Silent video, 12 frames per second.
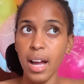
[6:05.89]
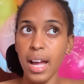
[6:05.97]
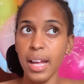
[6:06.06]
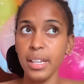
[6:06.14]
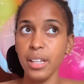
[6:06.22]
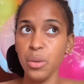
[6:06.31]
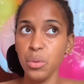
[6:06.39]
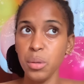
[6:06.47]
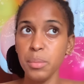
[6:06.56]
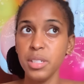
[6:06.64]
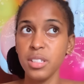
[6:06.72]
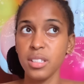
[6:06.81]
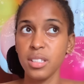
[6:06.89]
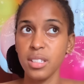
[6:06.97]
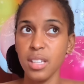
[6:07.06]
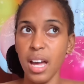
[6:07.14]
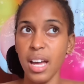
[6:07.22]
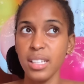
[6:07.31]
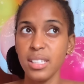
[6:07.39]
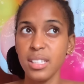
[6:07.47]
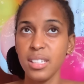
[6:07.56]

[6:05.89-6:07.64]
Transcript: and you know me just start